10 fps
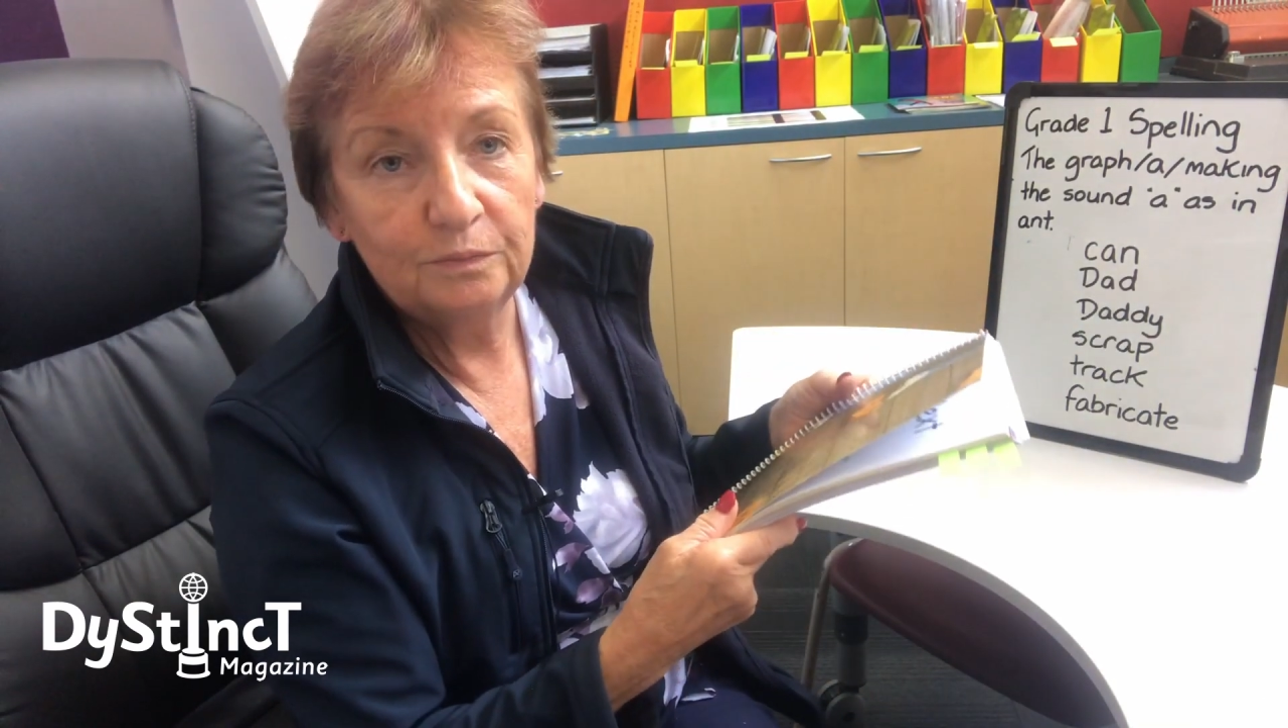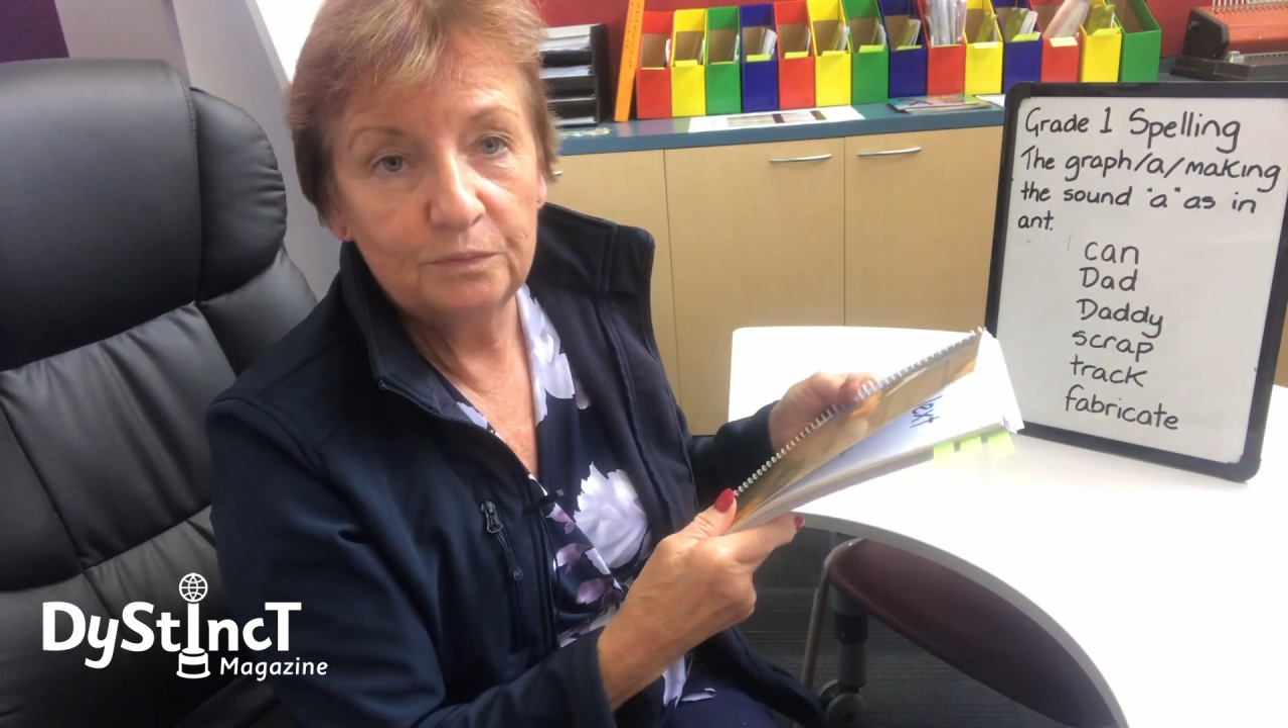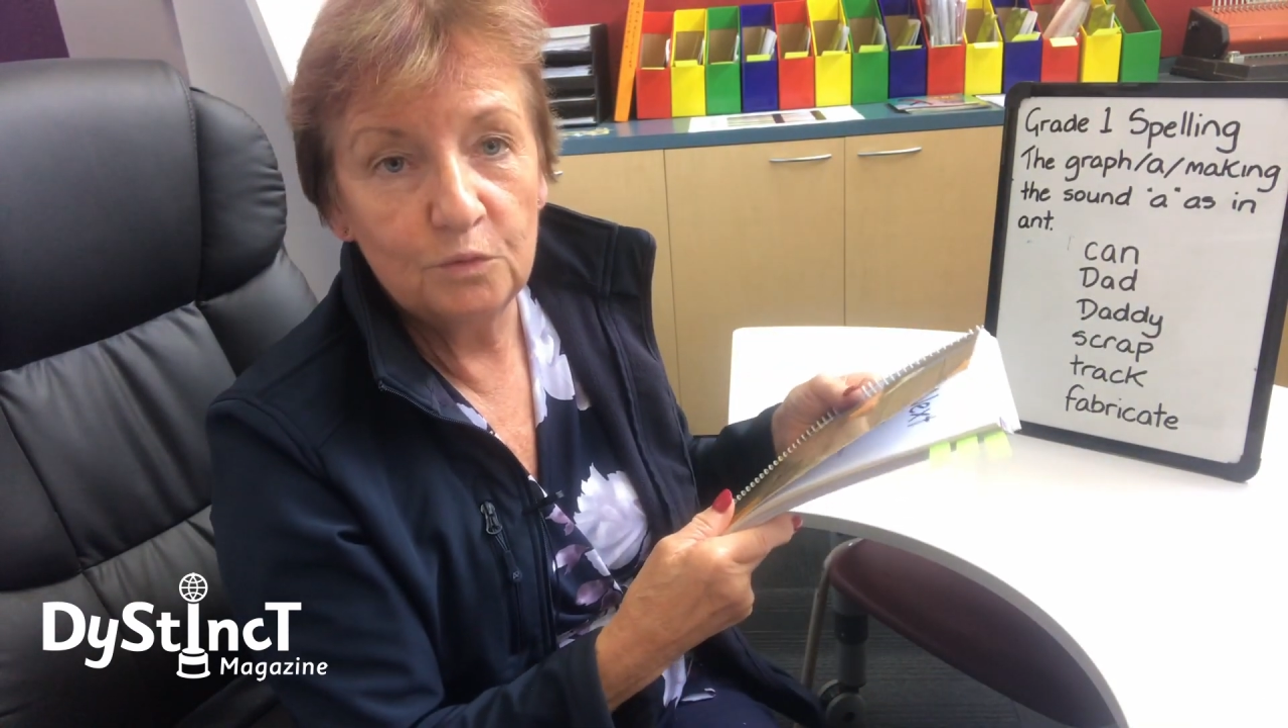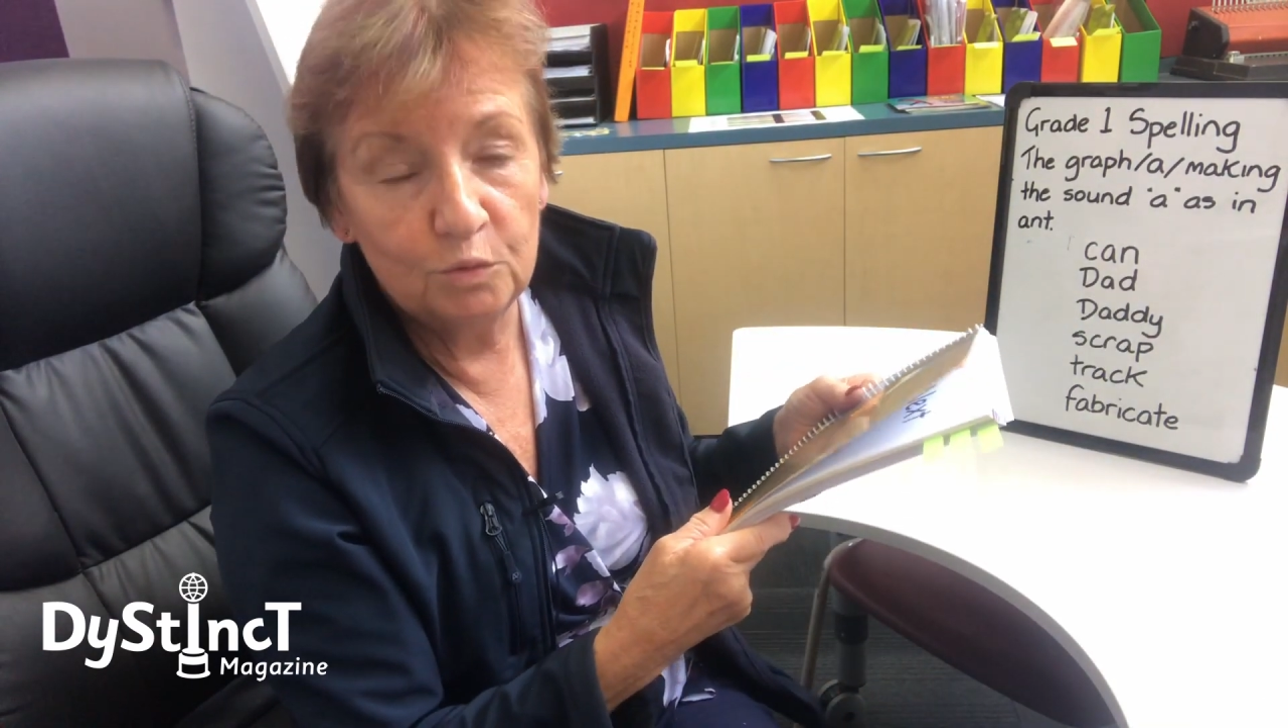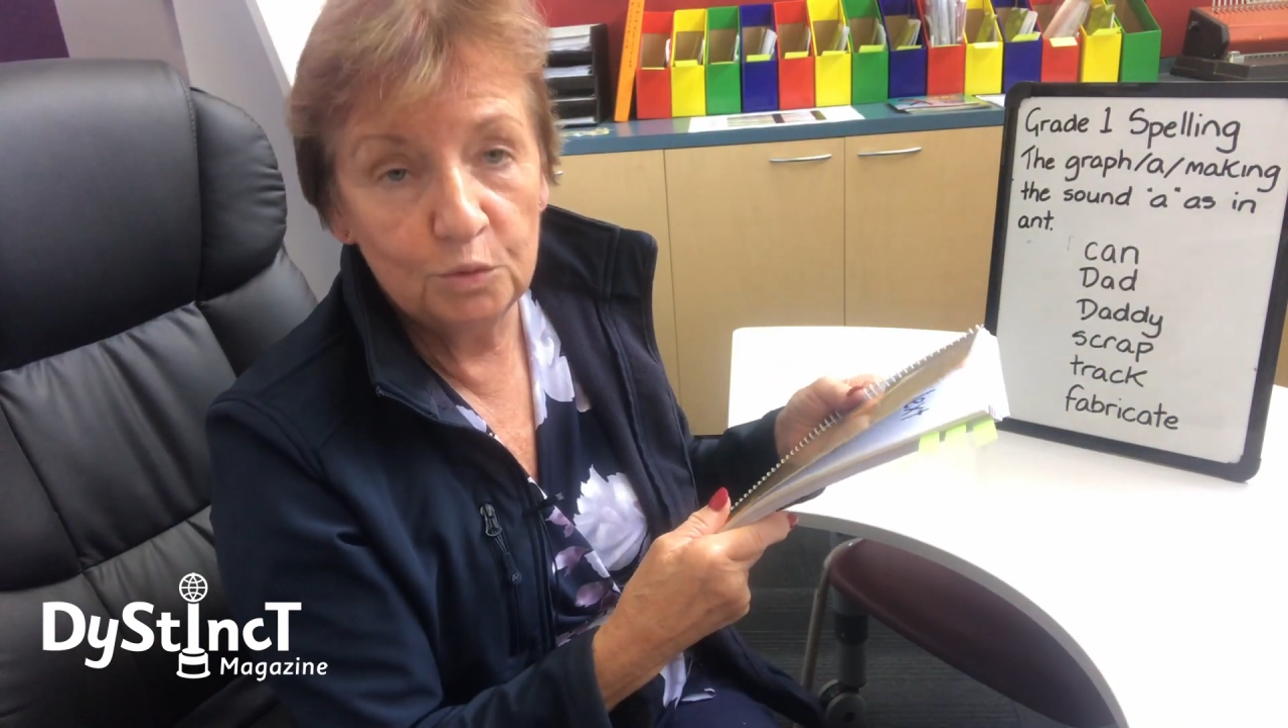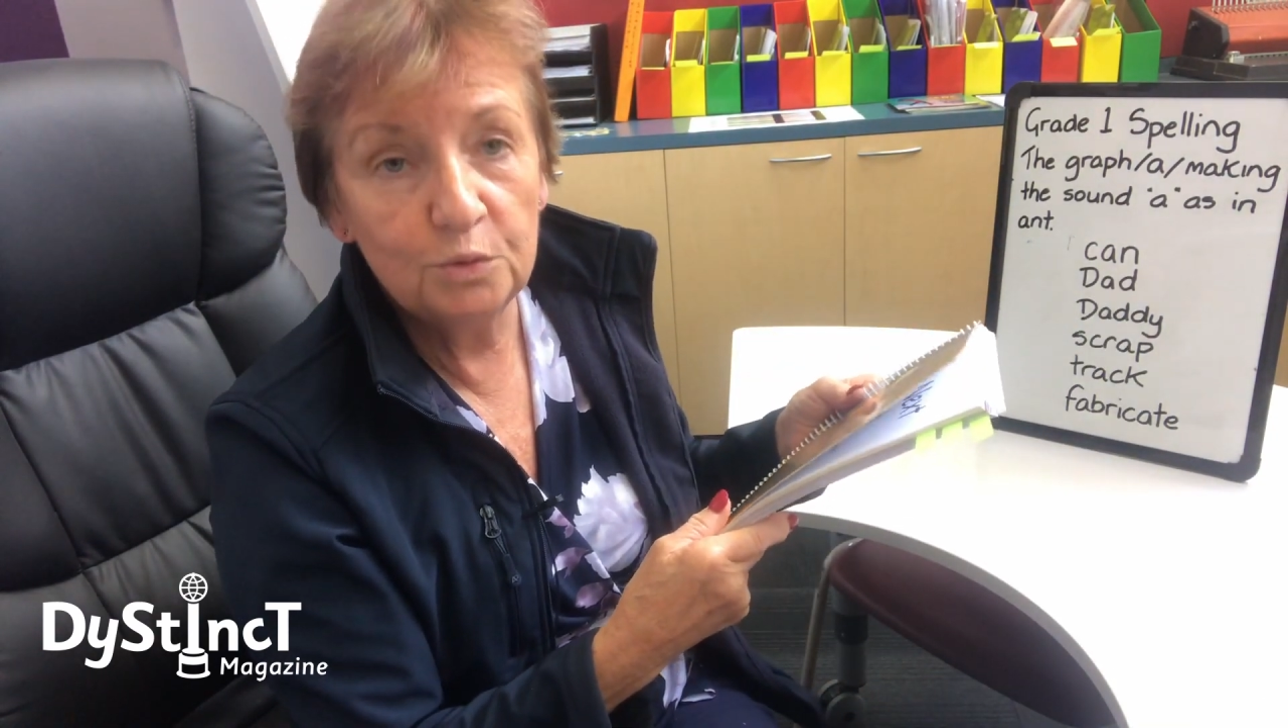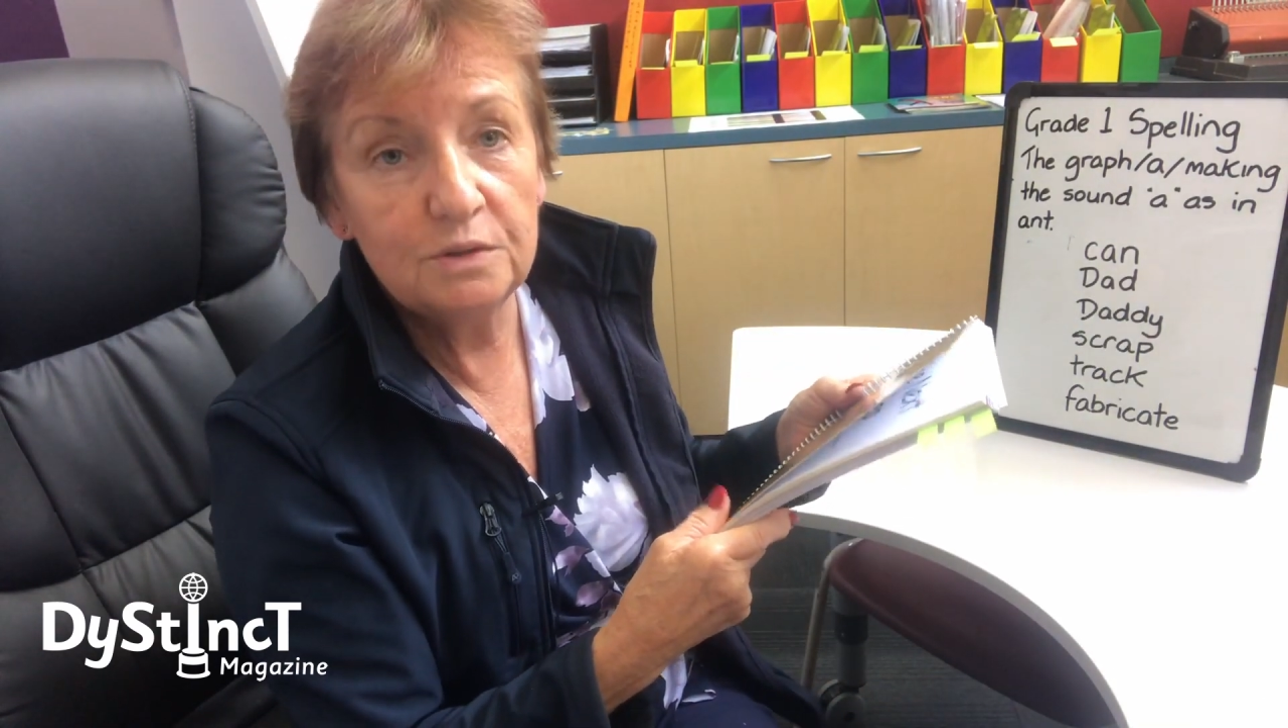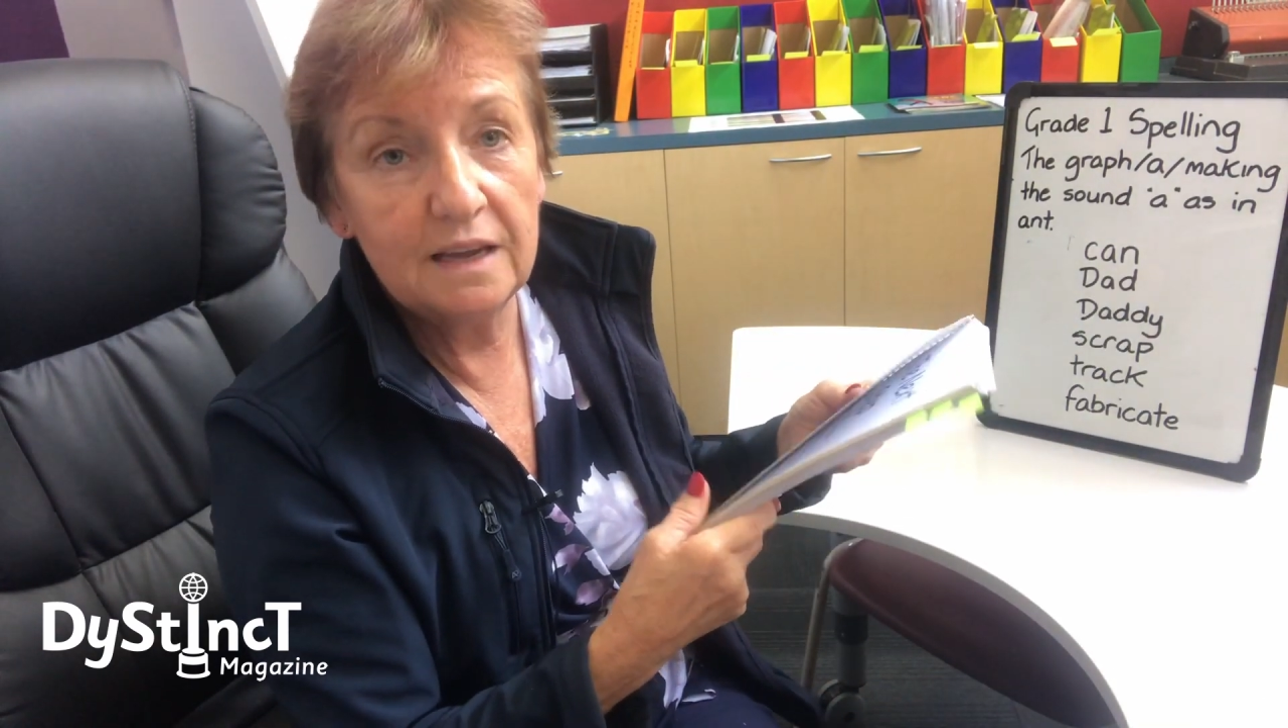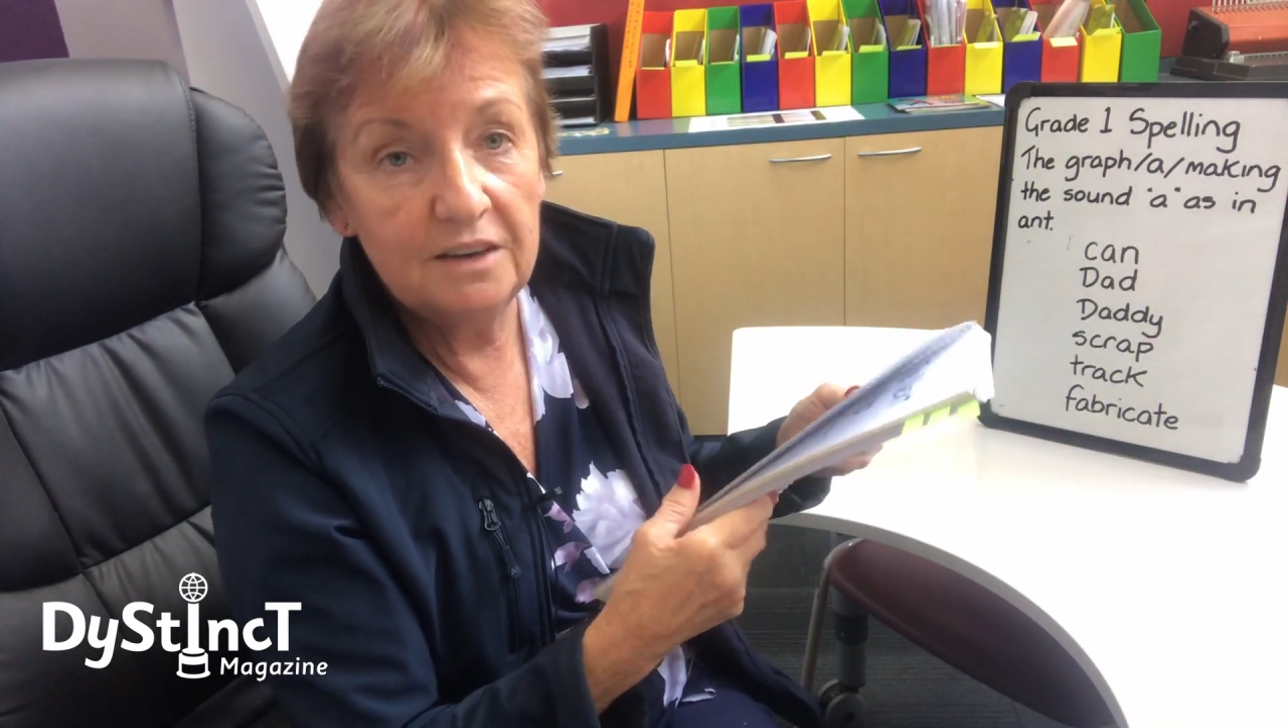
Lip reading: rules and